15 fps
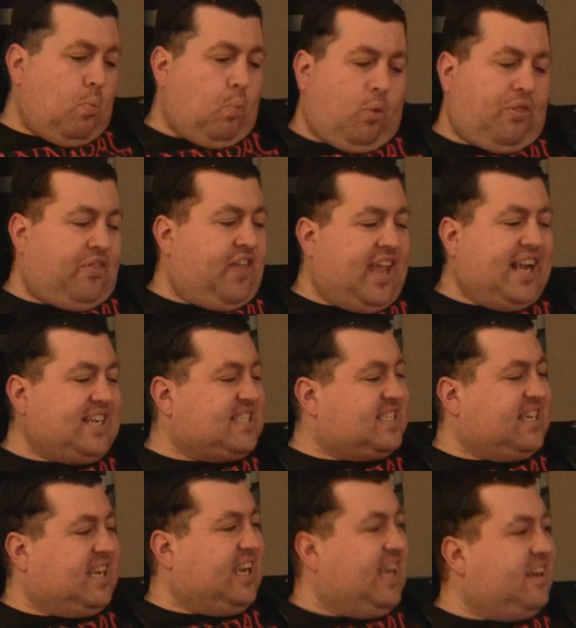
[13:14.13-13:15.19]
well, thanks
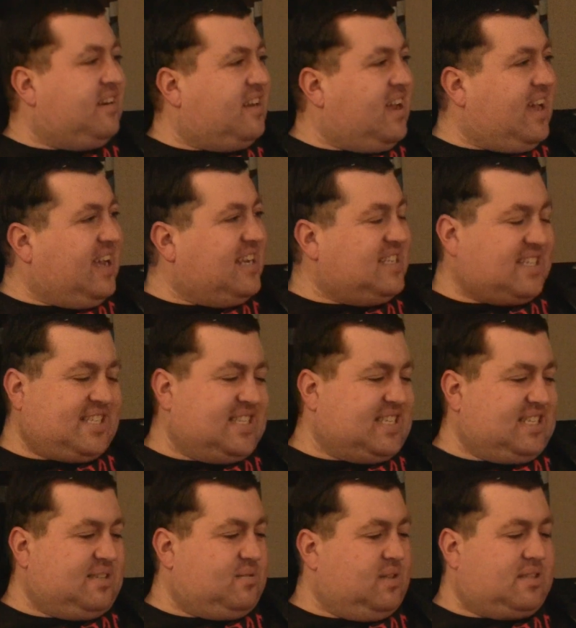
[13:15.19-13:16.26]
again, guys. This
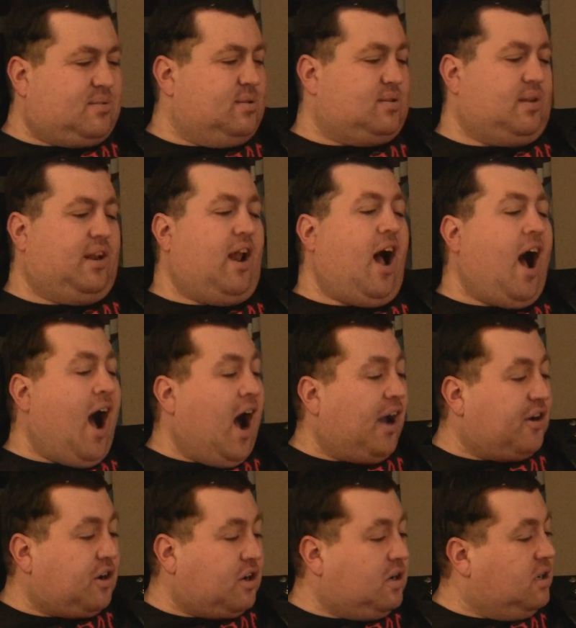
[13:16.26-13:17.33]
is this was an
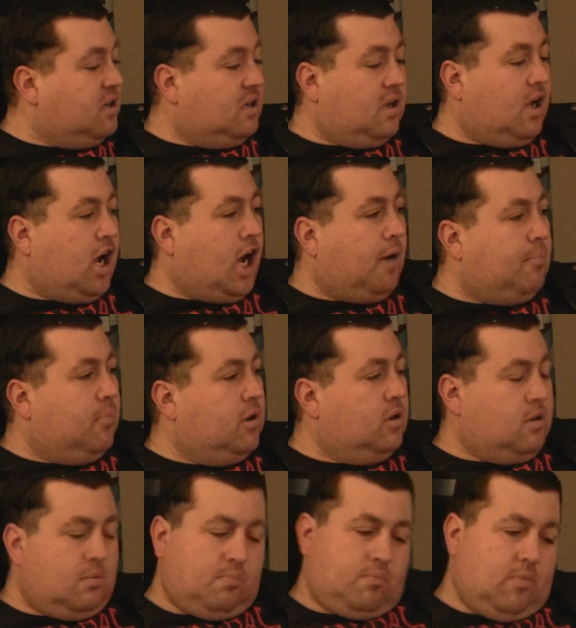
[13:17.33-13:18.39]
honor. Um,
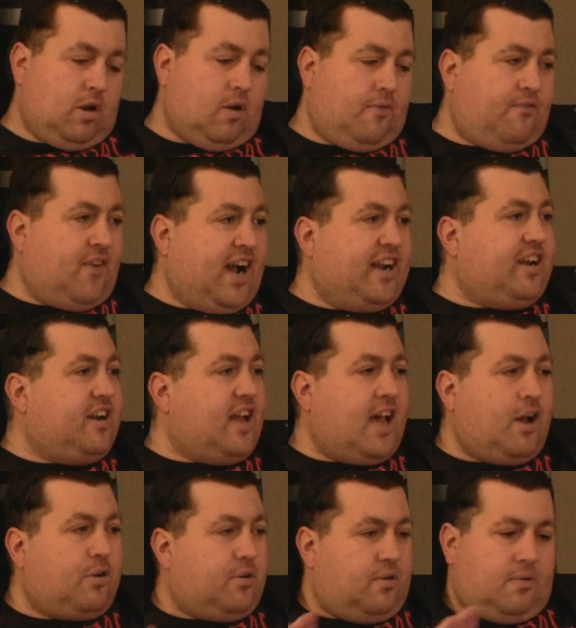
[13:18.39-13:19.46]
us too. You know, definitely. finding
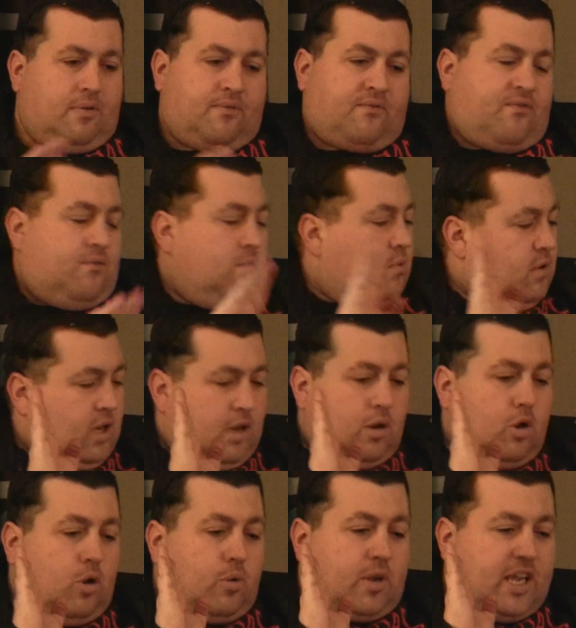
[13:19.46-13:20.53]
out, Absolutely. you
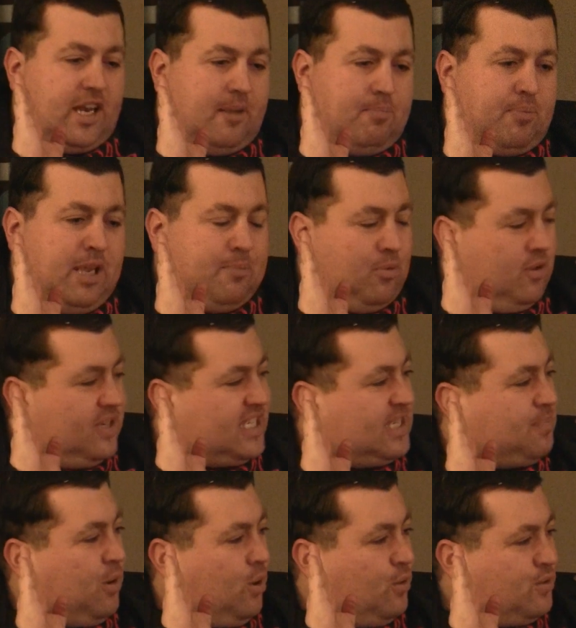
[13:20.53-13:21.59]
know, getting people
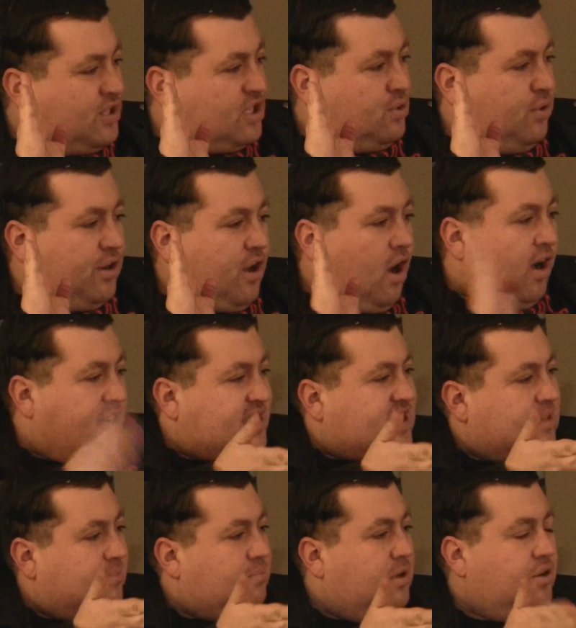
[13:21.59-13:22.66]
exposed to an
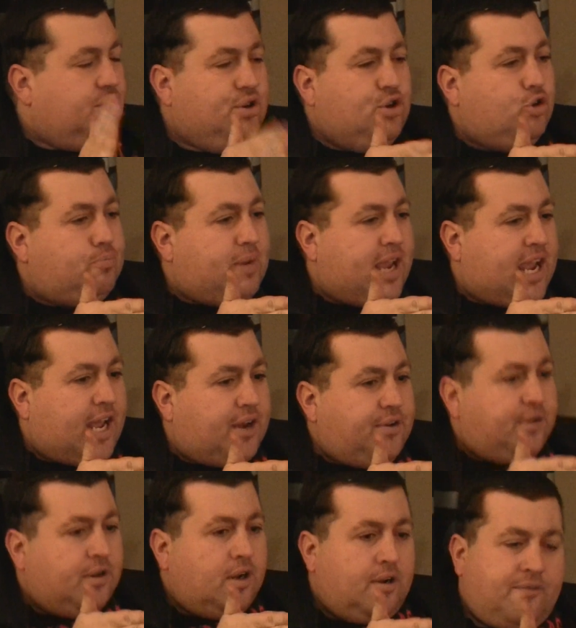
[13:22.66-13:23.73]
awesome new
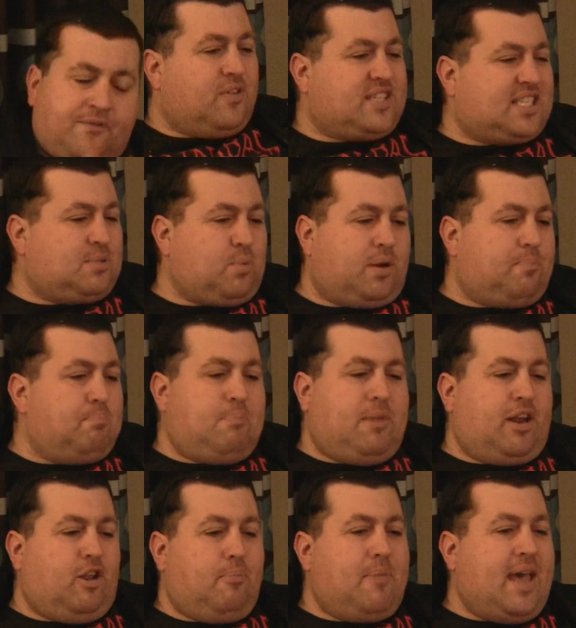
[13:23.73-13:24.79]
band. This is what
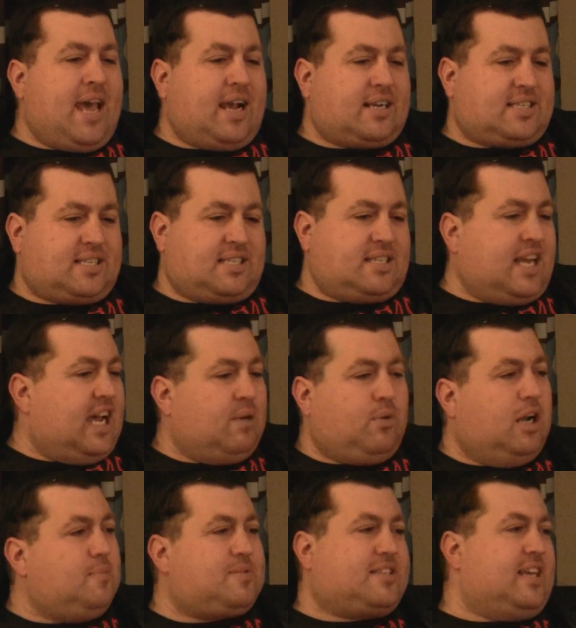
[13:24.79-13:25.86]

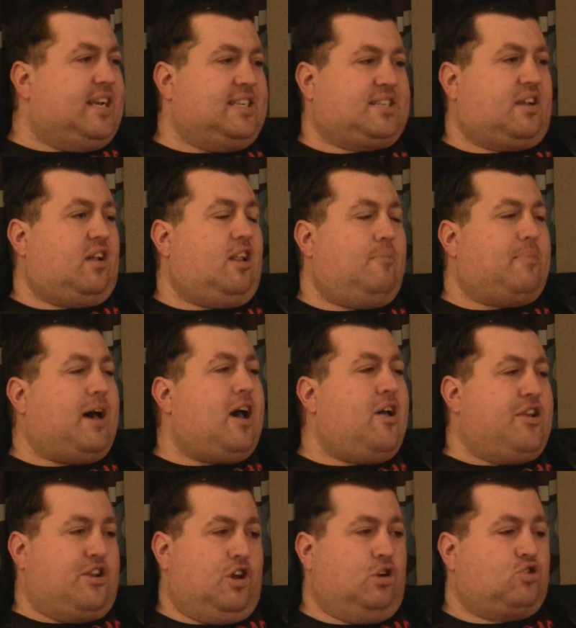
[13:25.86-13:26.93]
metalmax.website is all
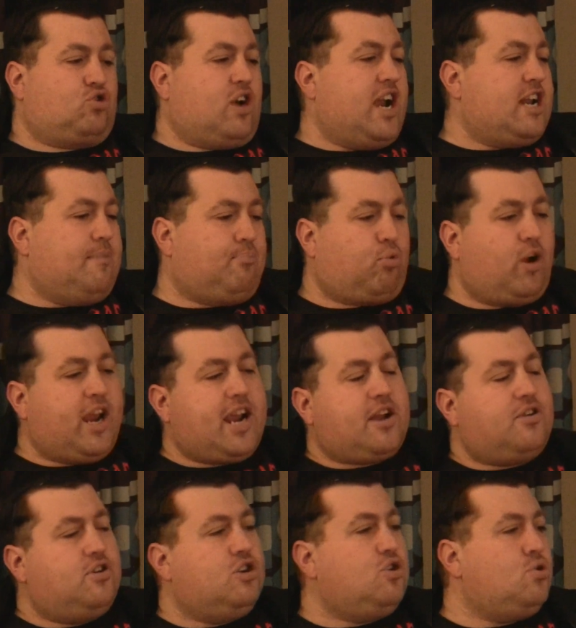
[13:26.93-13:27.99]
about. You know, trying to
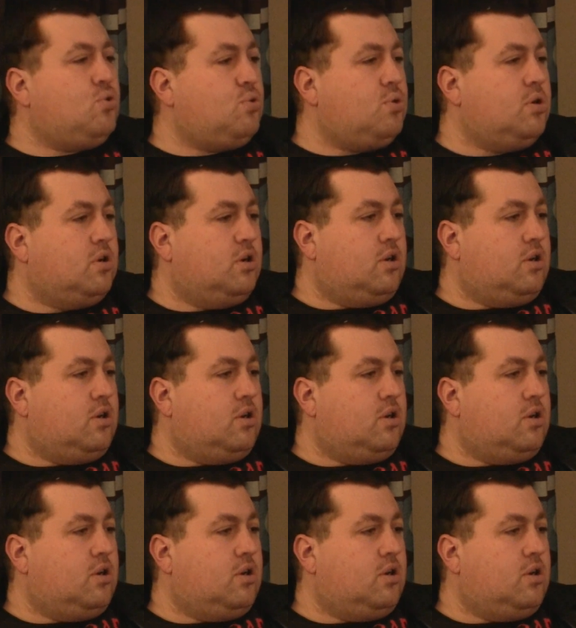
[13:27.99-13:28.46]
break new